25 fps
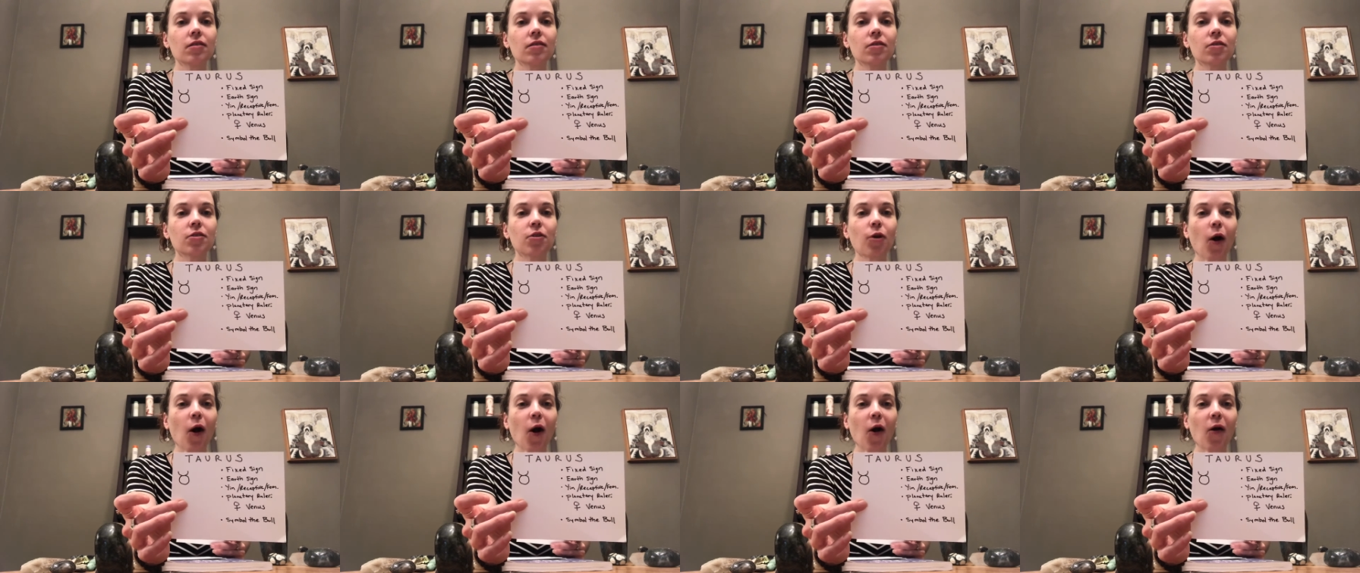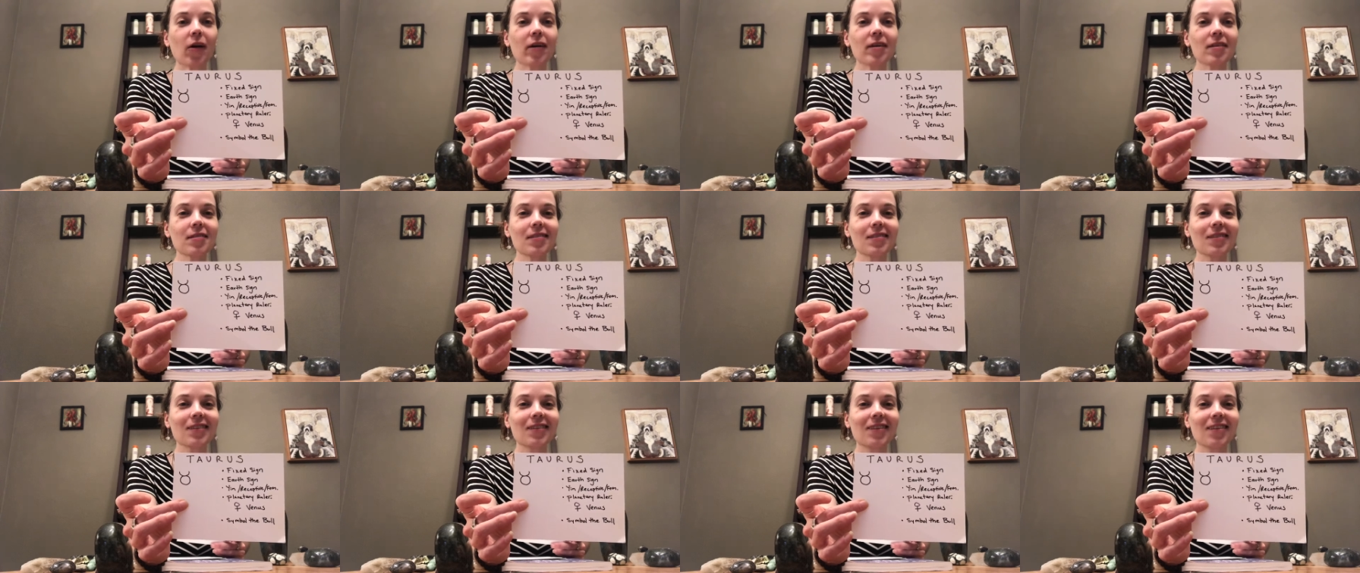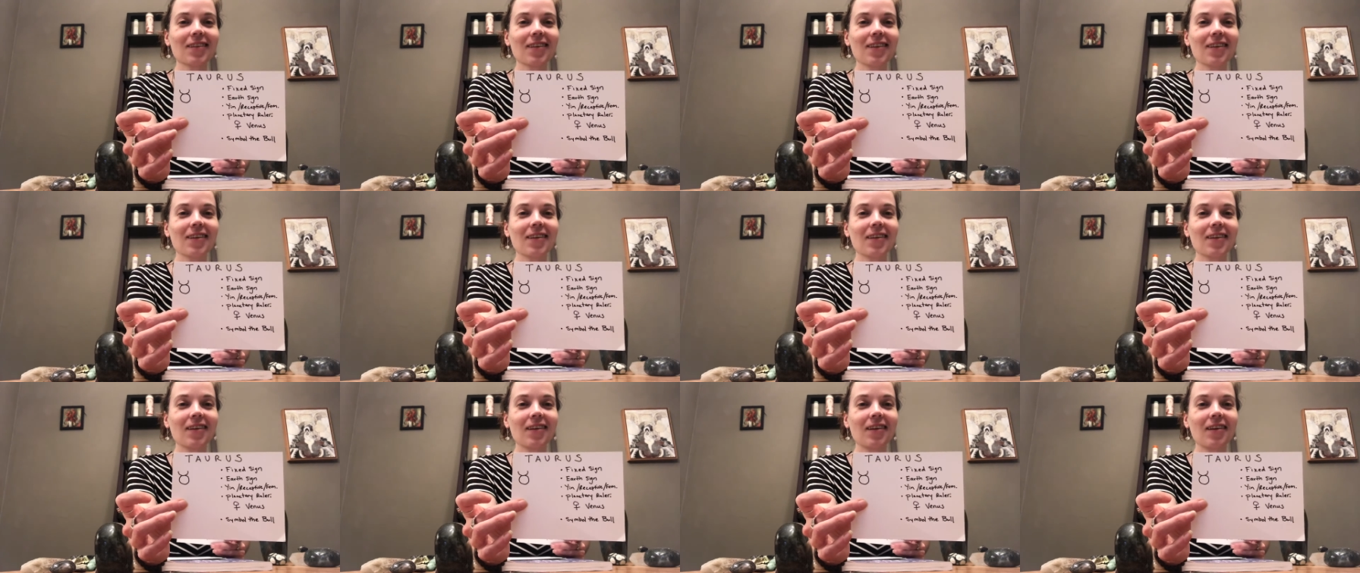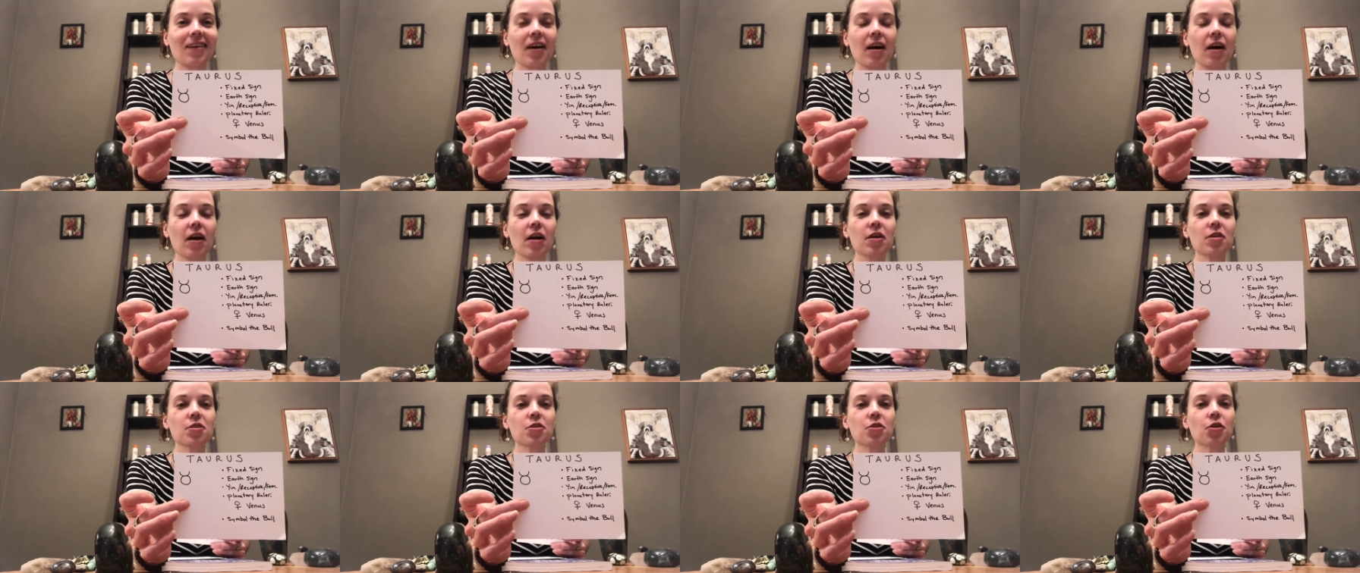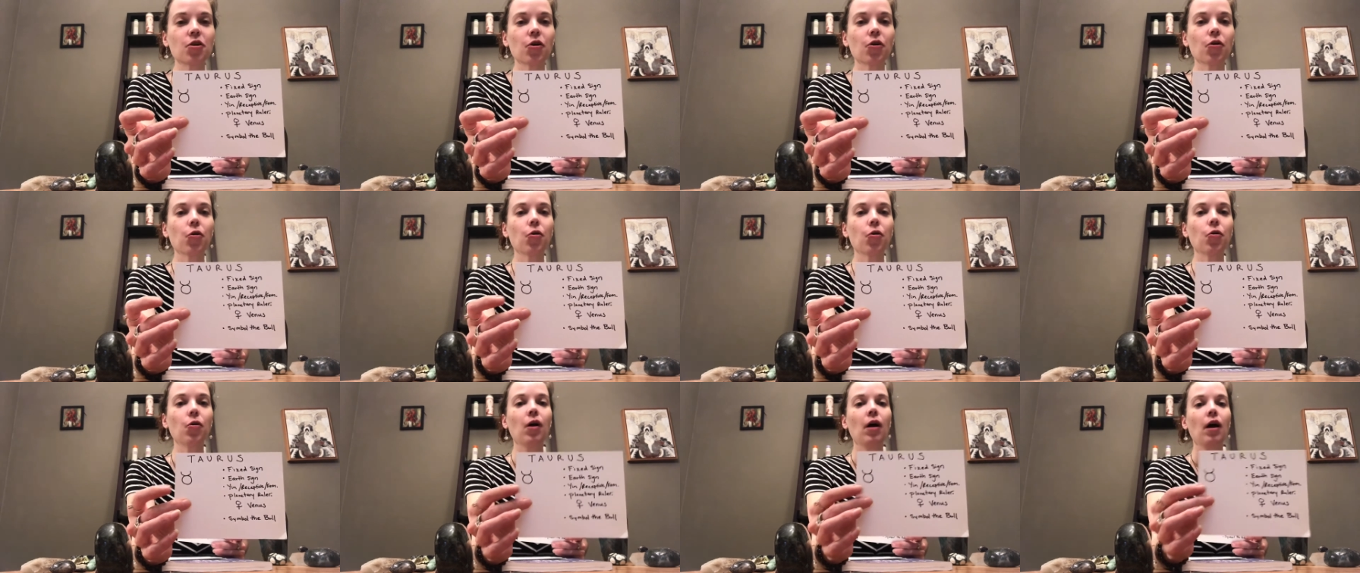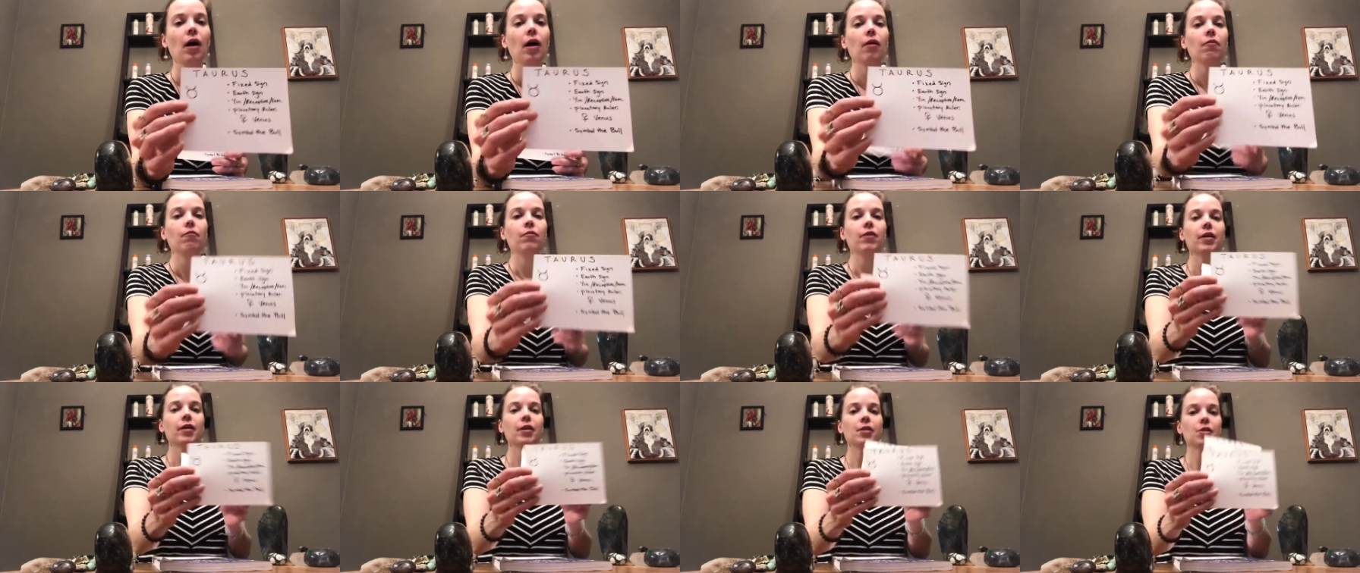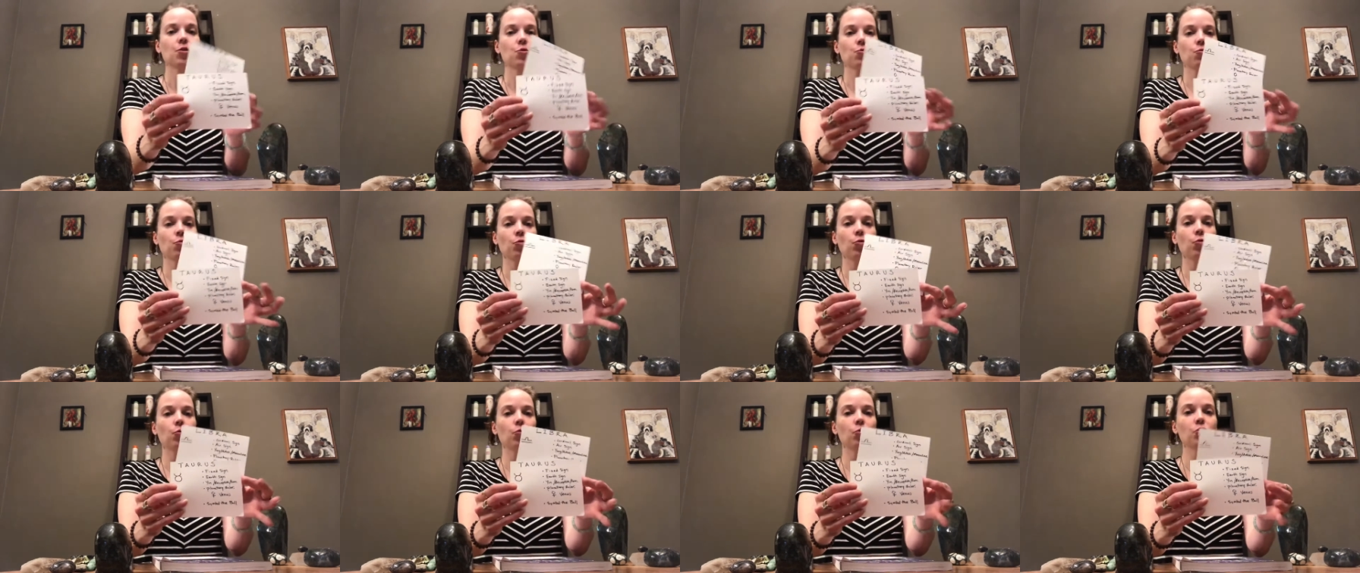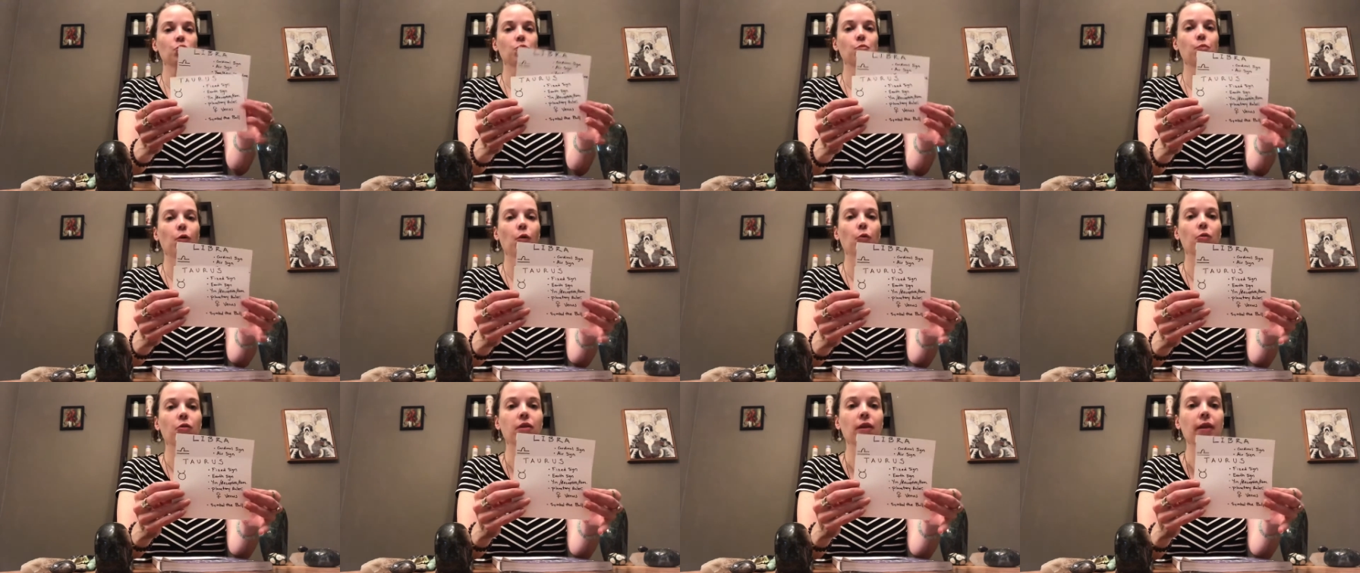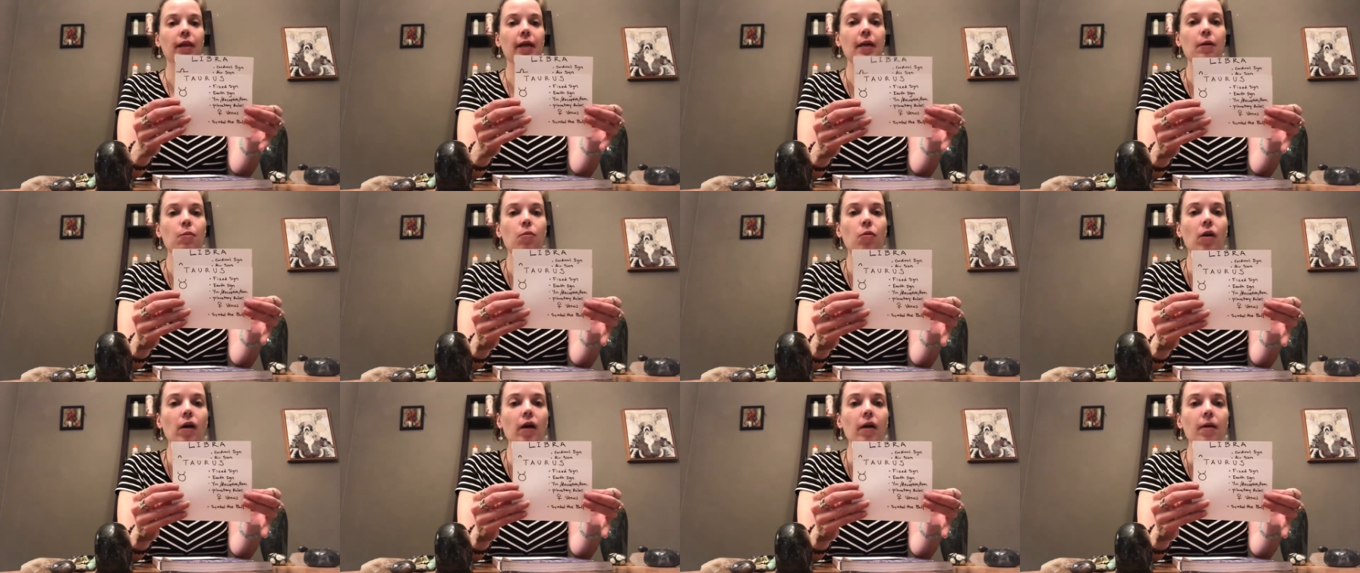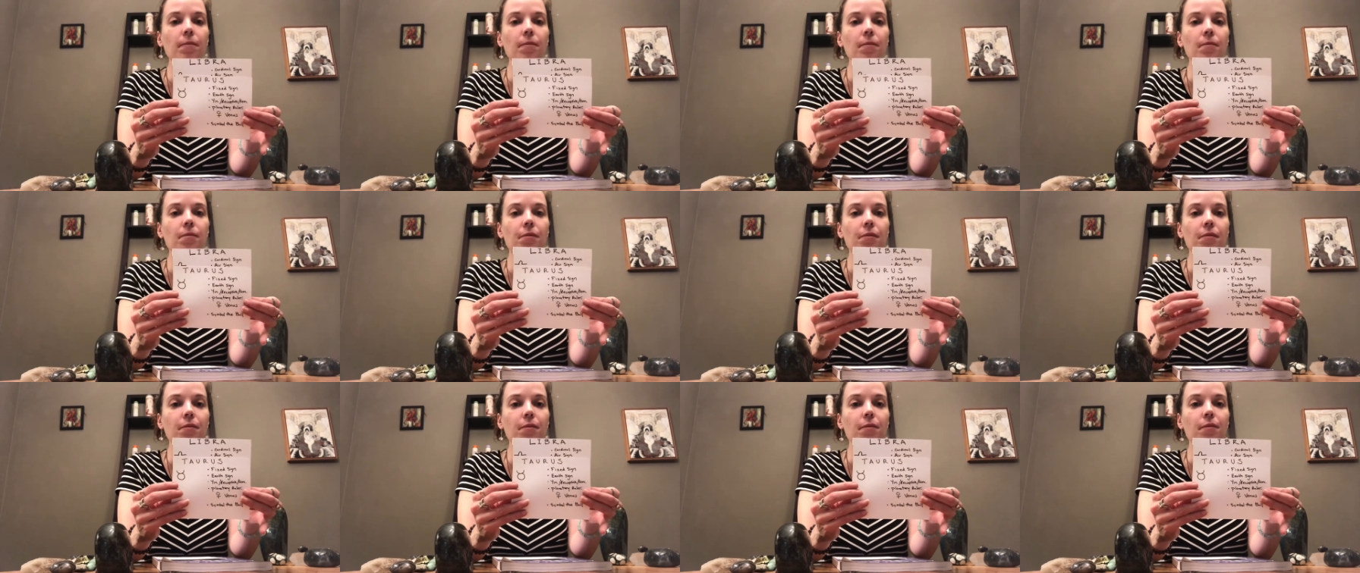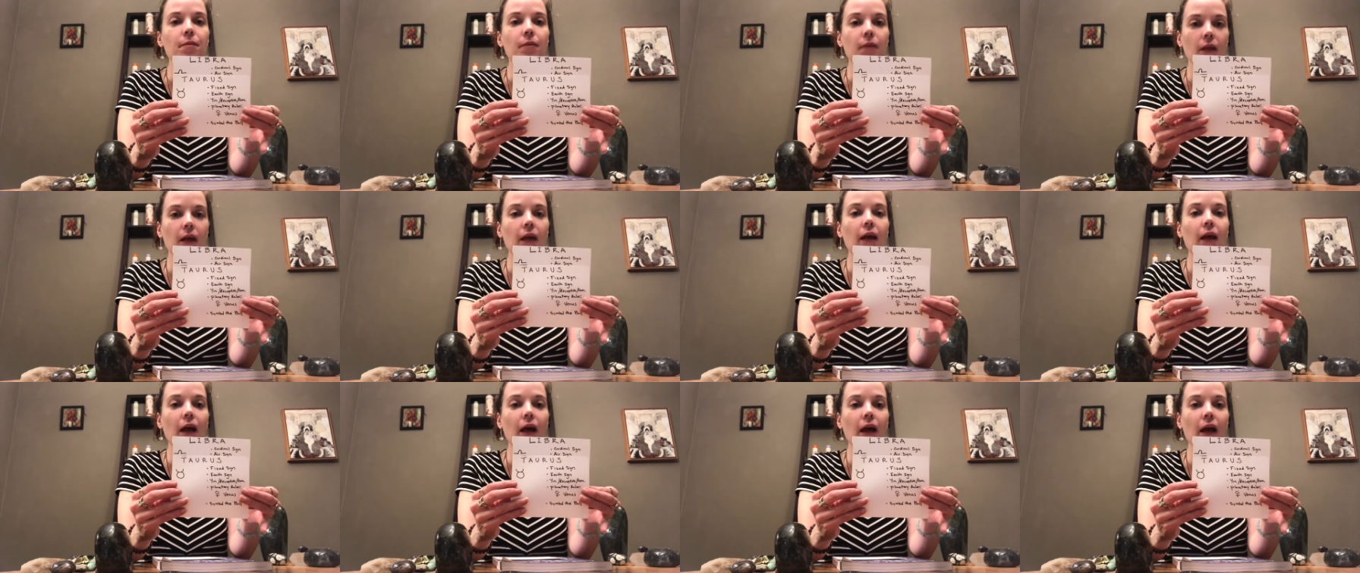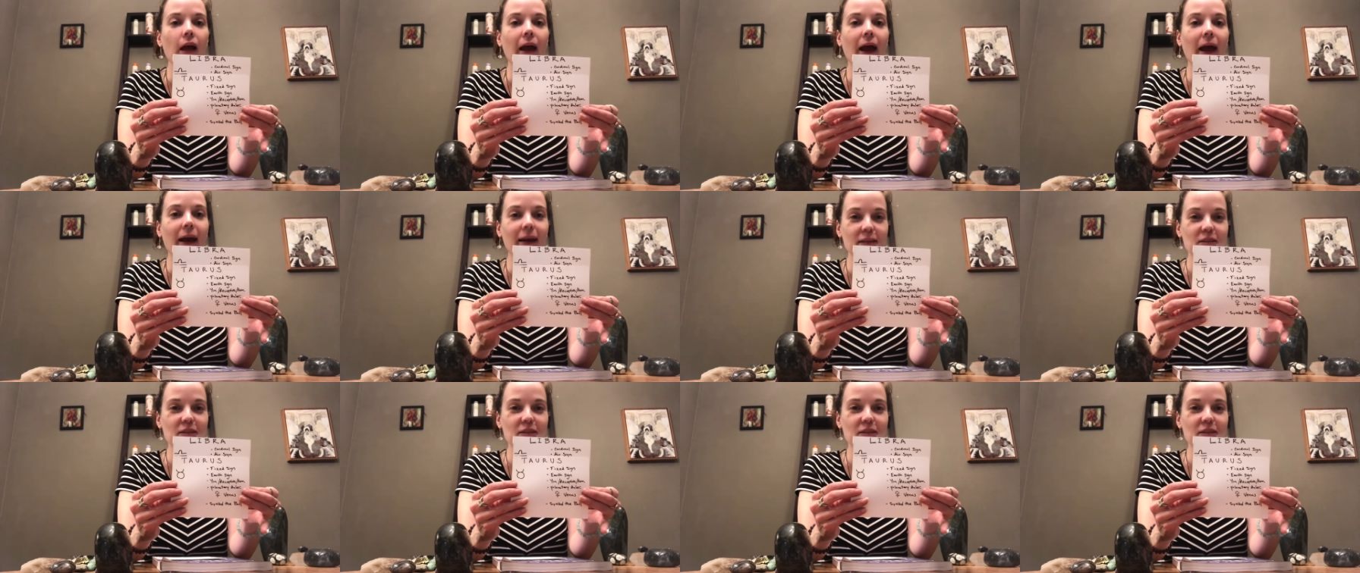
Taurus. So Venus rules both Libra and